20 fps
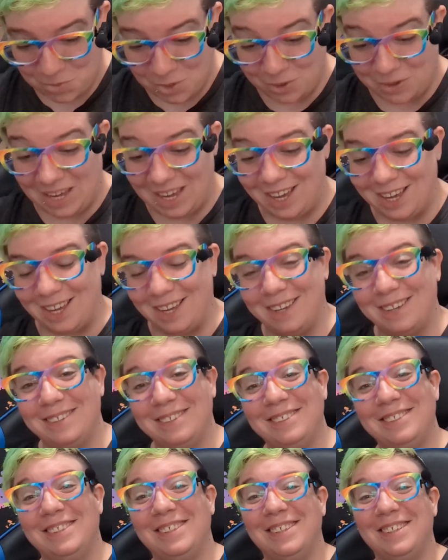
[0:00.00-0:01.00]
Okay.
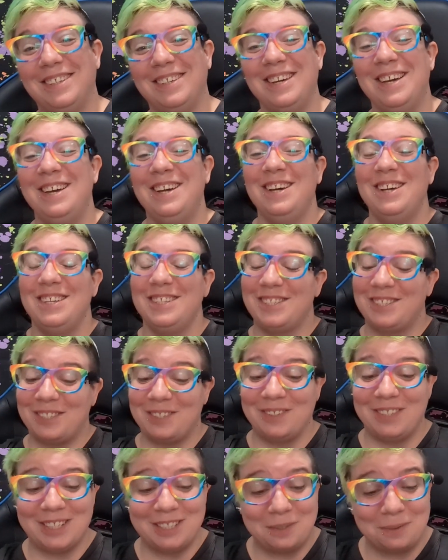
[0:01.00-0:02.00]

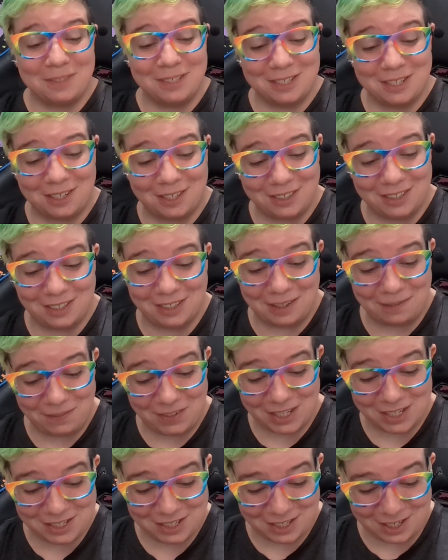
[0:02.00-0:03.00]
So this one's called
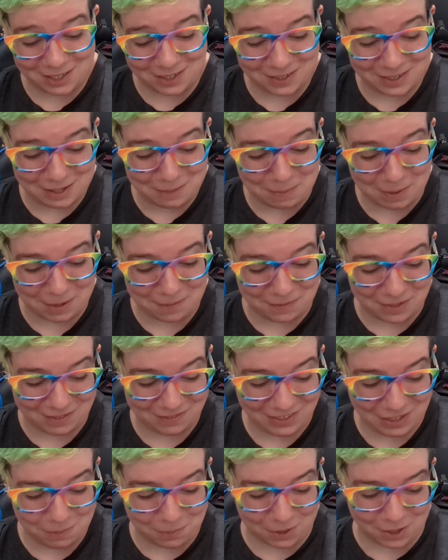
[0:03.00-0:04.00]
Olivia Decoded by
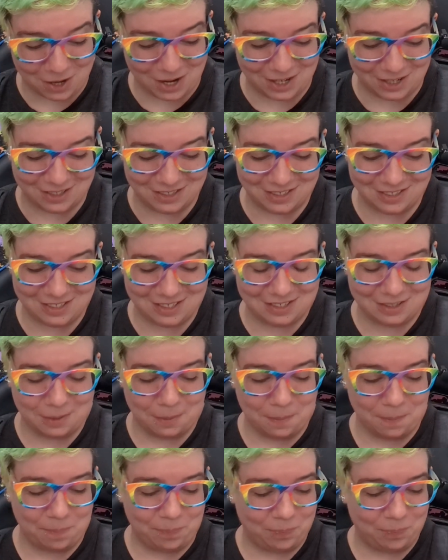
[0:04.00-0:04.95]
Vivi Barnes.